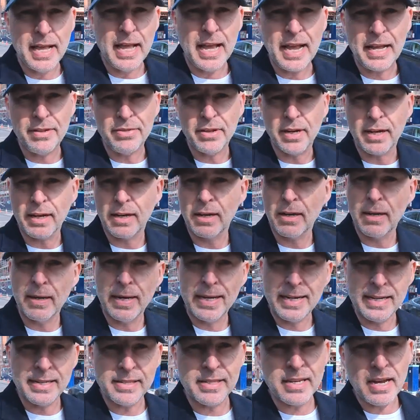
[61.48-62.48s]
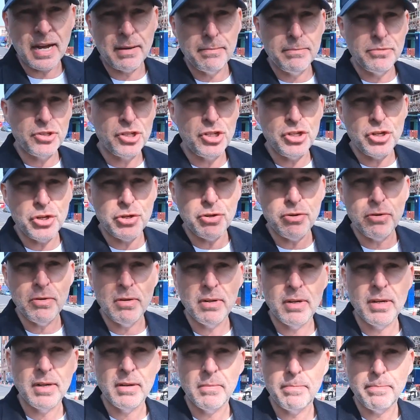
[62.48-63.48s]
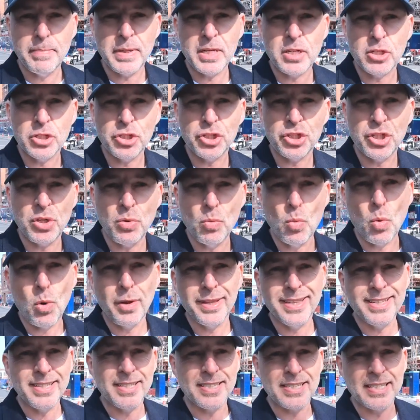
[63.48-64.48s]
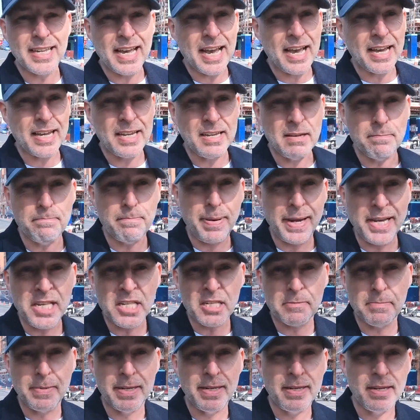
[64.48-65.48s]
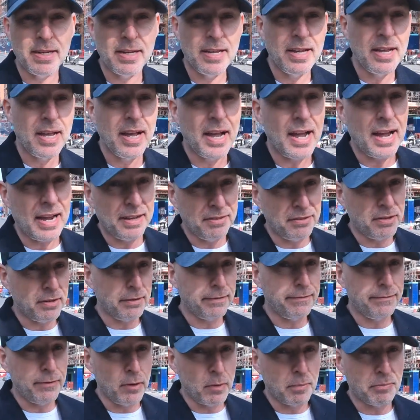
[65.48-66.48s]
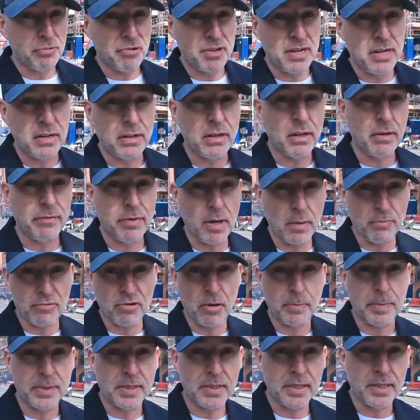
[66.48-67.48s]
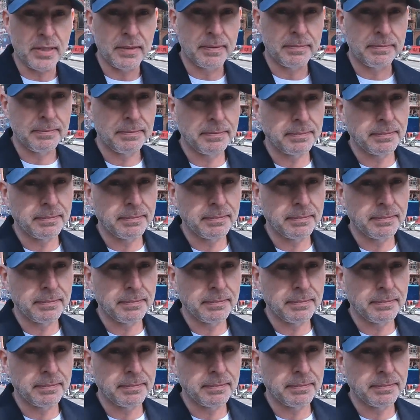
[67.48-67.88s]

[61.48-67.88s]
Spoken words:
and the client has come to New because she wants a basement under the footprint of her property.